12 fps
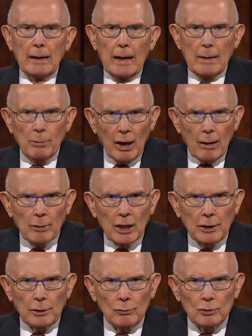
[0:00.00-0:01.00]
Abraham
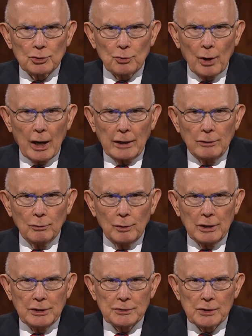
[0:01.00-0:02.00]
Lincoln was right
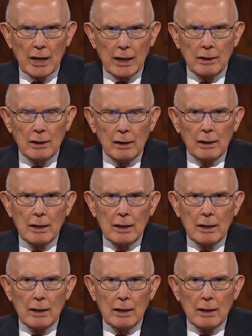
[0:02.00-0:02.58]
when he said,